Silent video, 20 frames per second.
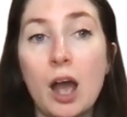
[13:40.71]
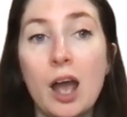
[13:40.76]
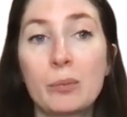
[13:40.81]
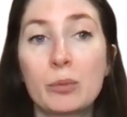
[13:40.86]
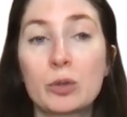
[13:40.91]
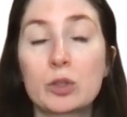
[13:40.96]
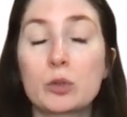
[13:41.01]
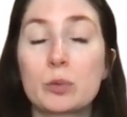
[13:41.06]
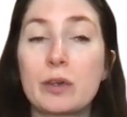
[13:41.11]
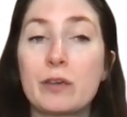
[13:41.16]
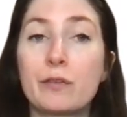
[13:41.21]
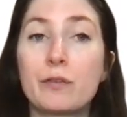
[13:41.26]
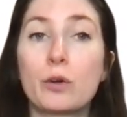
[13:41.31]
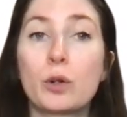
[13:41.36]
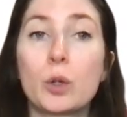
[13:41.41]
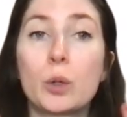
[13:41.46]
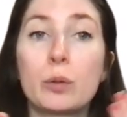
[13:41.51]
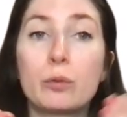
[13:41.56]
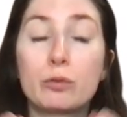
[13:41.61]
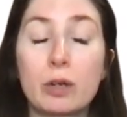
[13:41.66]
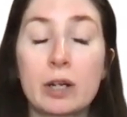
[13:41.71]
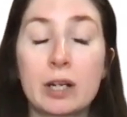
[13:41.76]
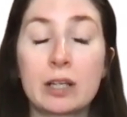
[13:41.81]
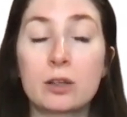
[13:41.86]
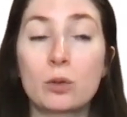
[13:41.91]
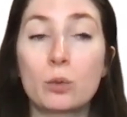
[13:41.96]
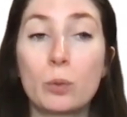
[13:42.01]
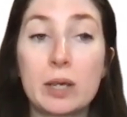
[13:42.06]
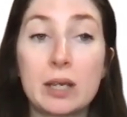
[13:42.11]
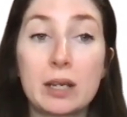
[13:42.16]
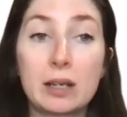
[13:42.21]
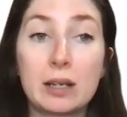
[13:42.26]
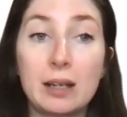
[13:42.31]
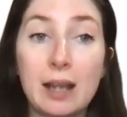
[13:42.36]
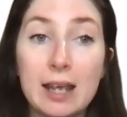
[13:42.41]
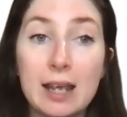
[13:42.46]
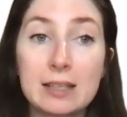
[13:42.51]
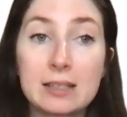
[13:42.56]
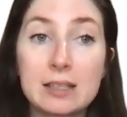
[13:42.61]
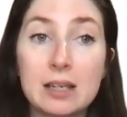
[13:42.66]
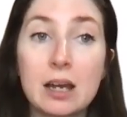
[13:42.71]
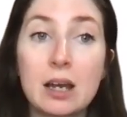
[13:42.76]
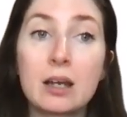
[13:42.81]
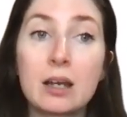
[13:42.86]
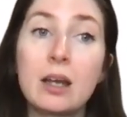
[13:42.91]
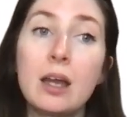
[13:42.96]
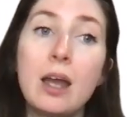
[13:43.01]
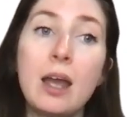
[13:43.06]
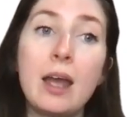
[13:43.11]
which we follow running the week later.